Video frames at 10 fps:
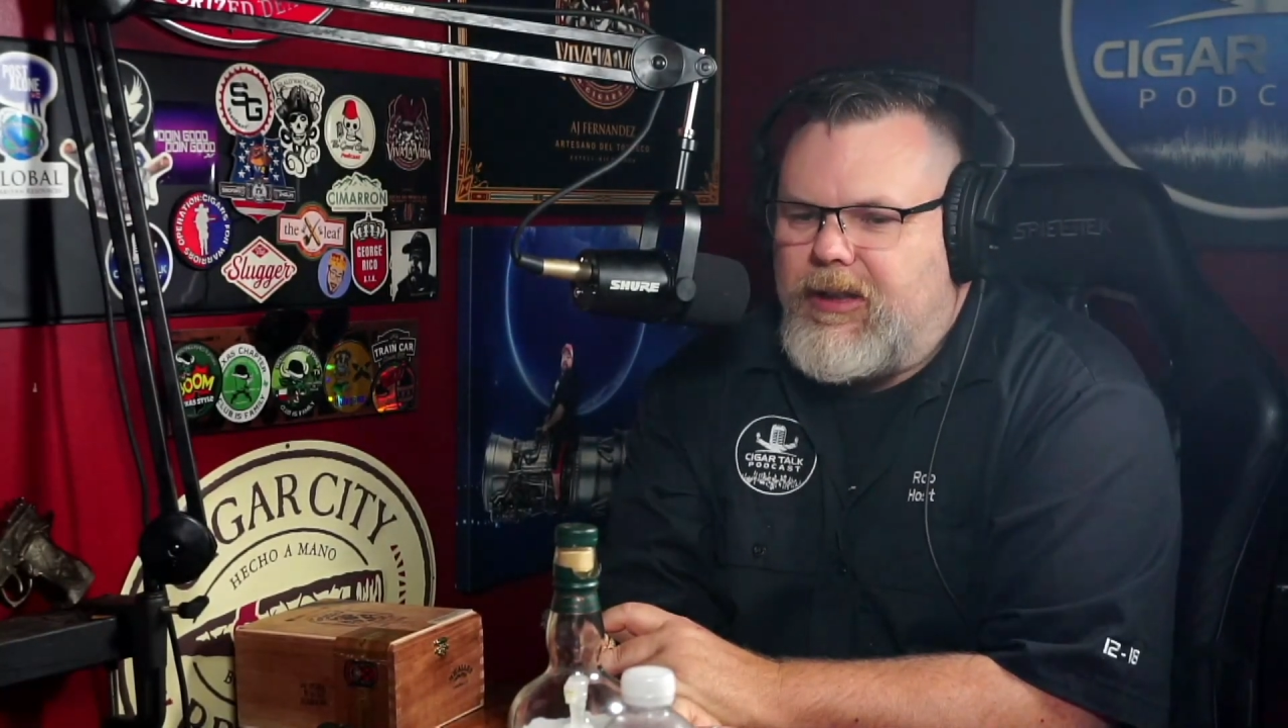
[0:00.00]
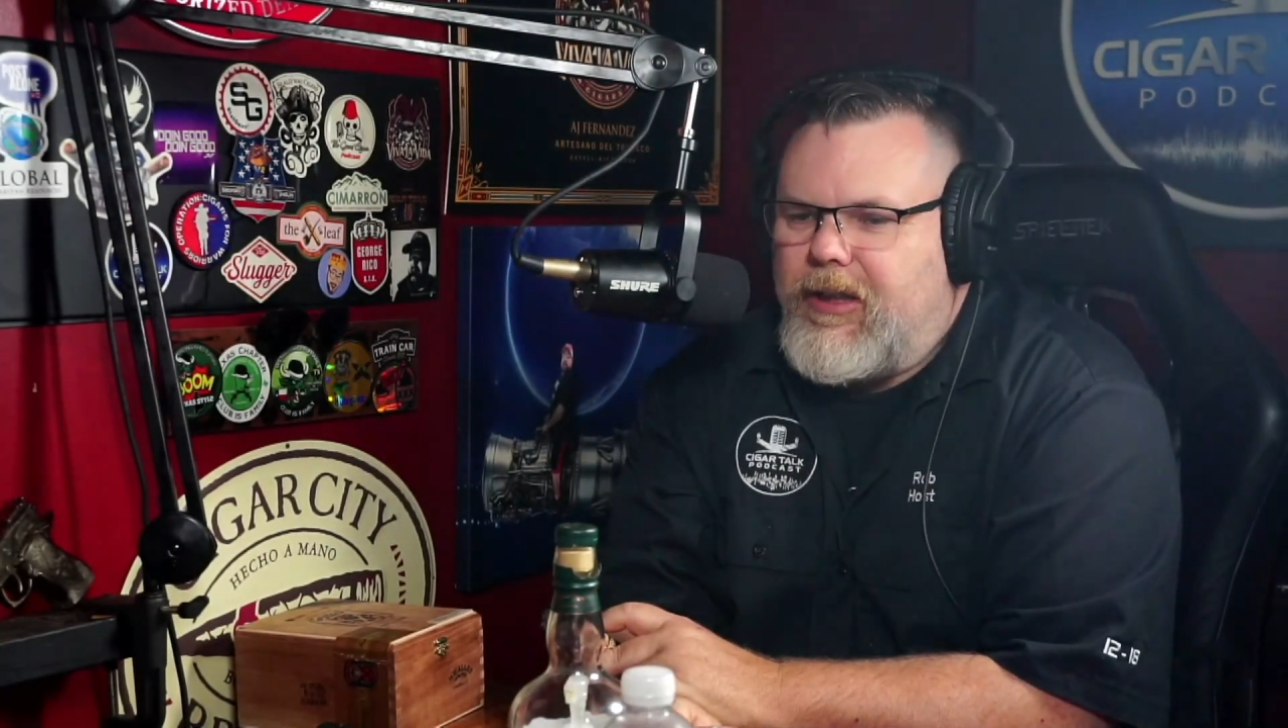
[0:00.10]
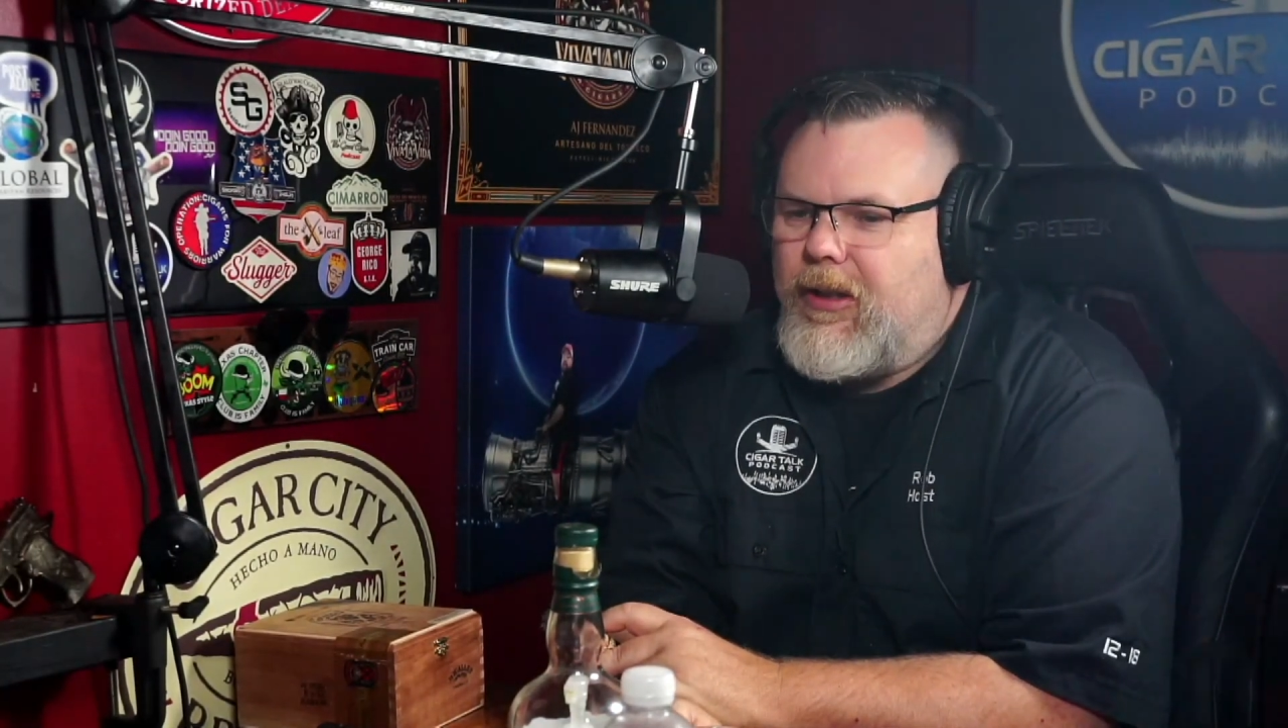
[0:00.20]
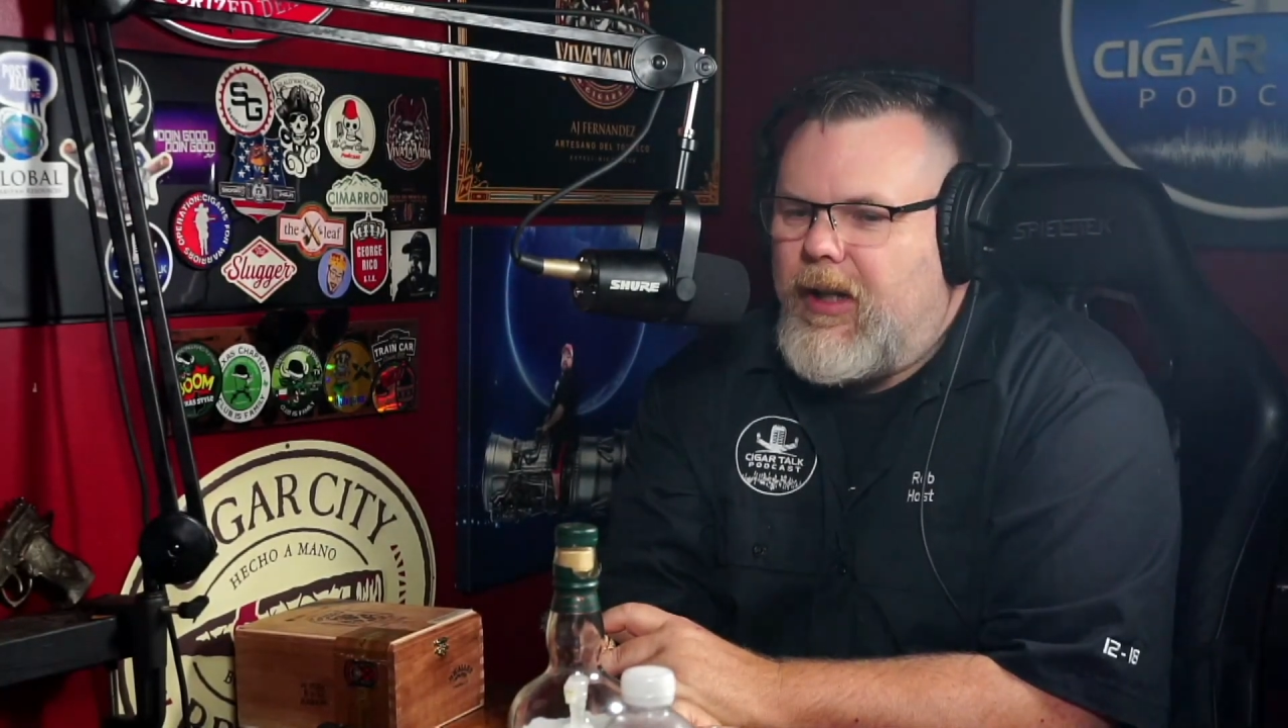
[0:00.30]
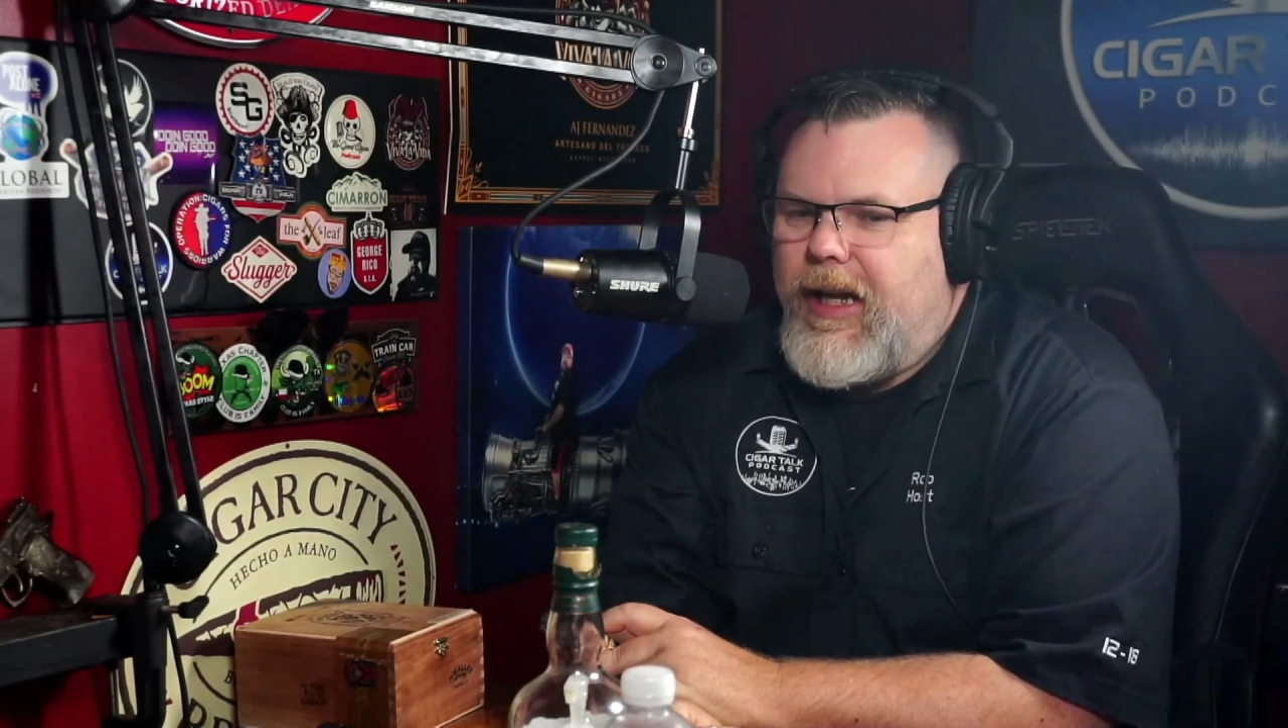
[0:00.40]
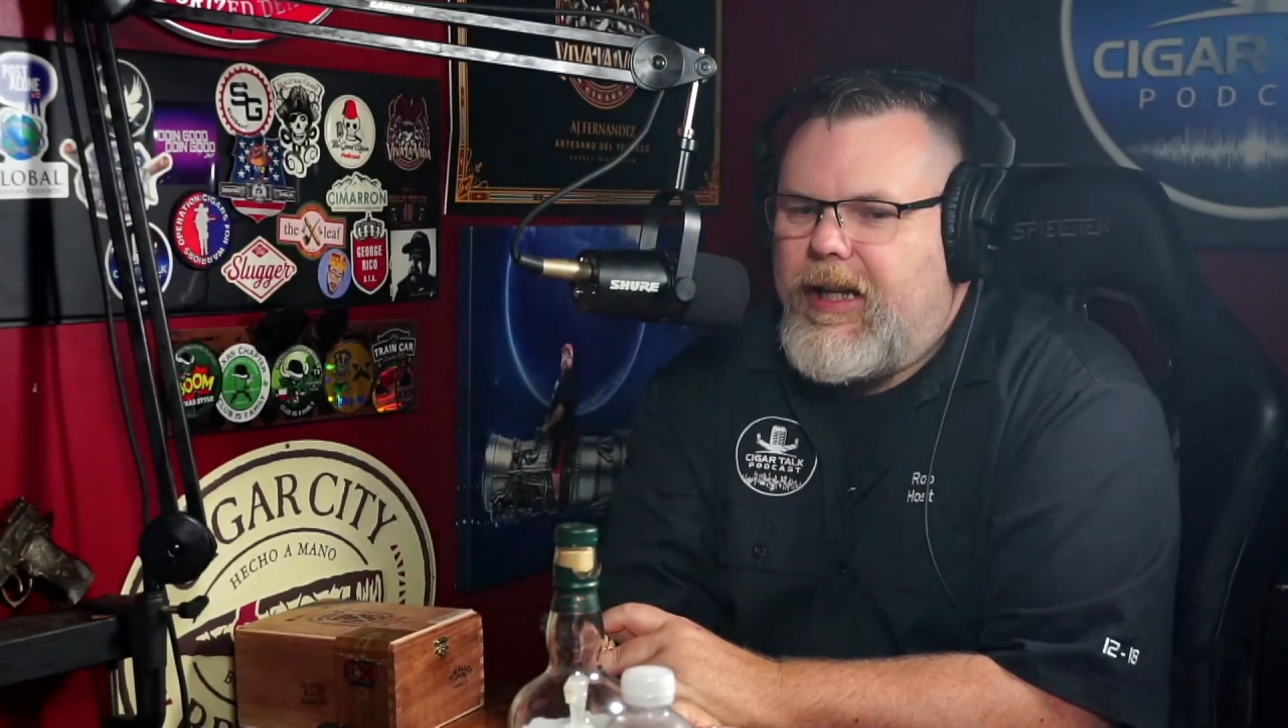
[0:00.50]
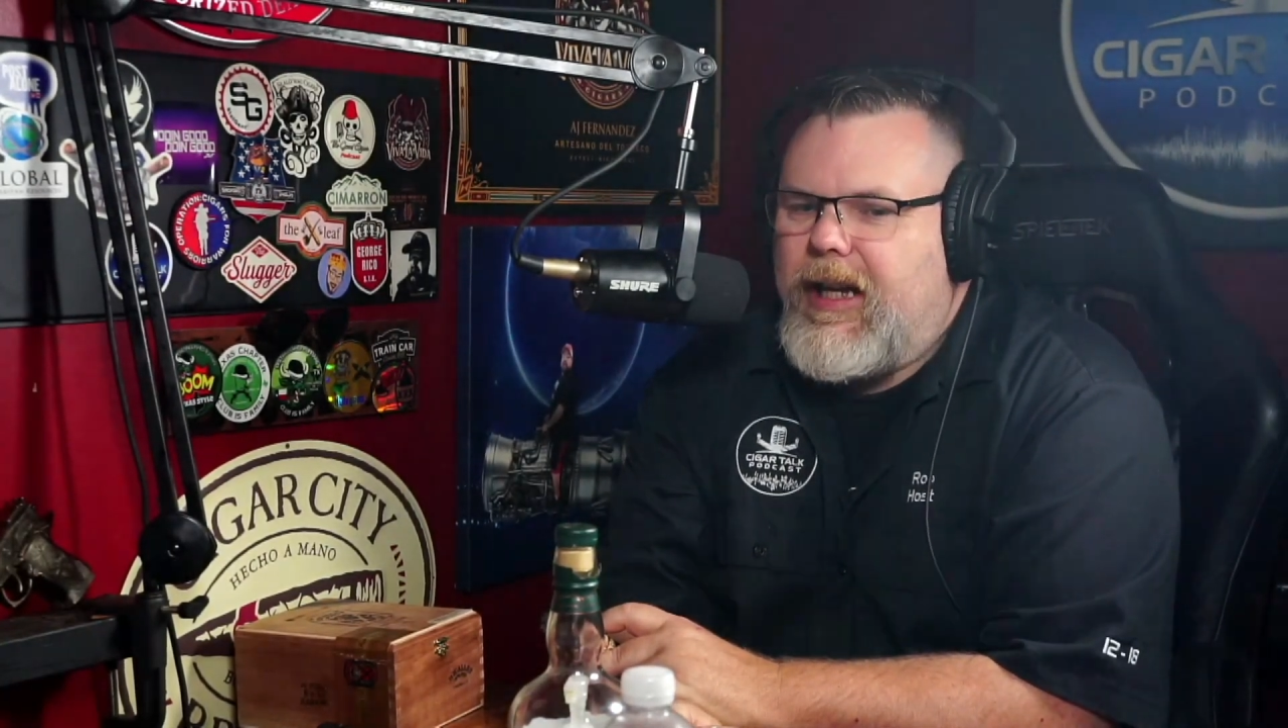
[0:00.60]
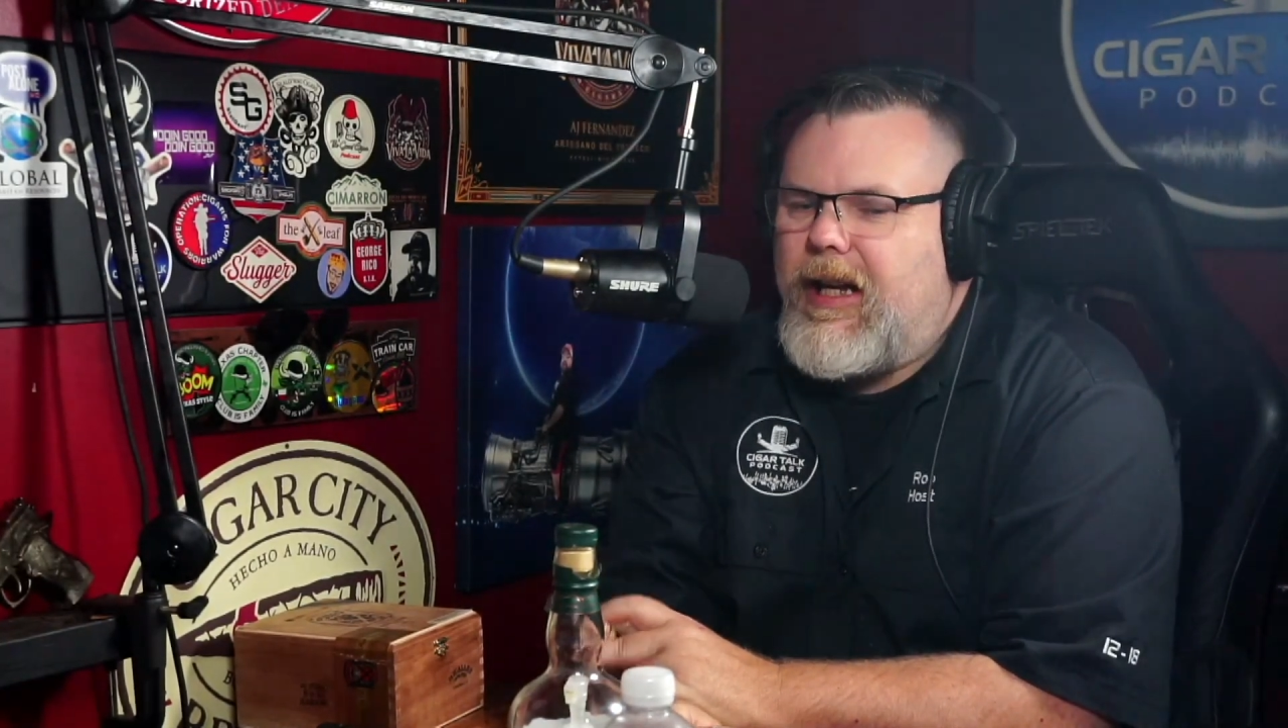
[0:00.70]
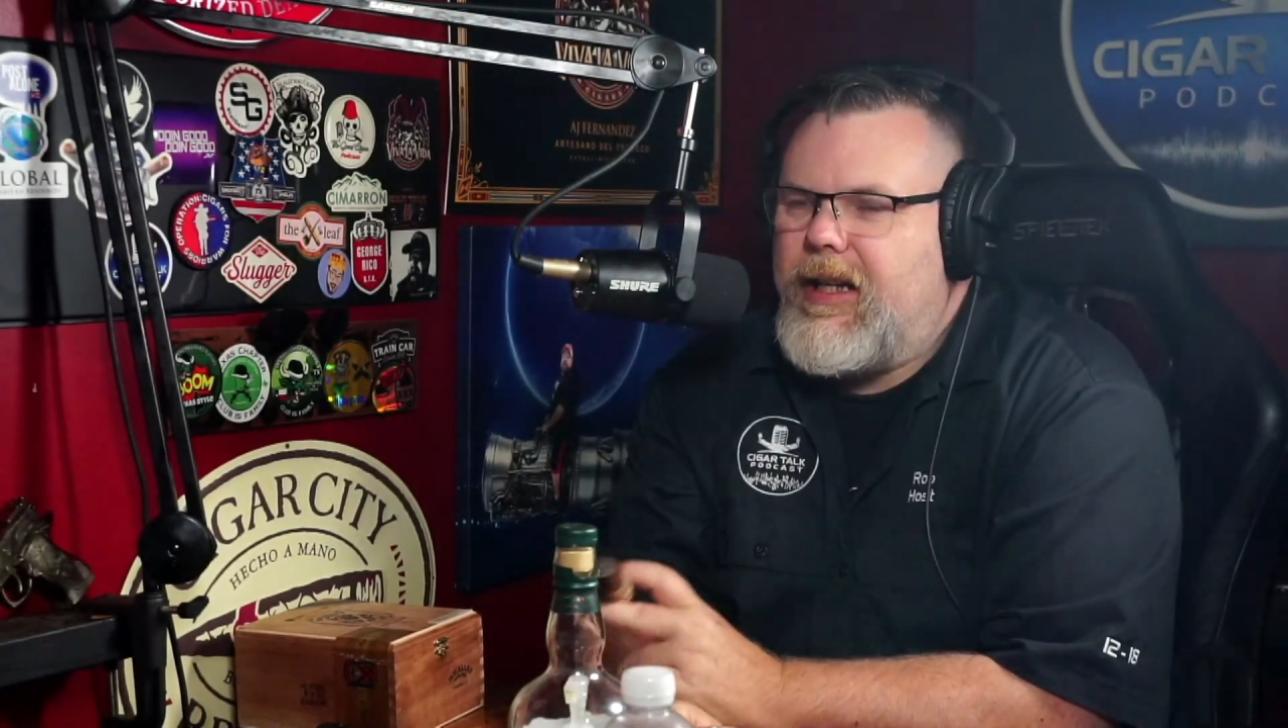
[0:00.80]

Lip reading: hanging out